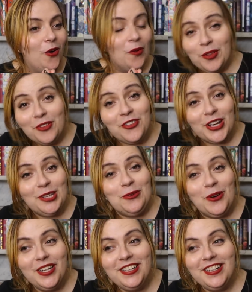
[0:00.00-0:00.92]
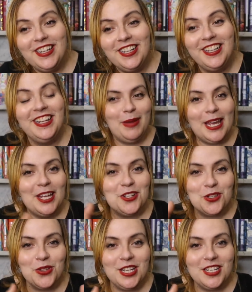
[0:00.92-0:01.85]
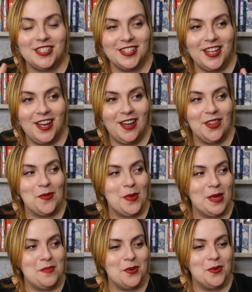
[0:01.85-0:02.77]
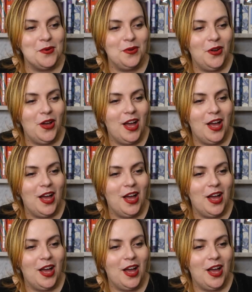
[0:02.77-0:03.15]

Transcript: on what the fuck you want, making sure that it doesn't hurt other people.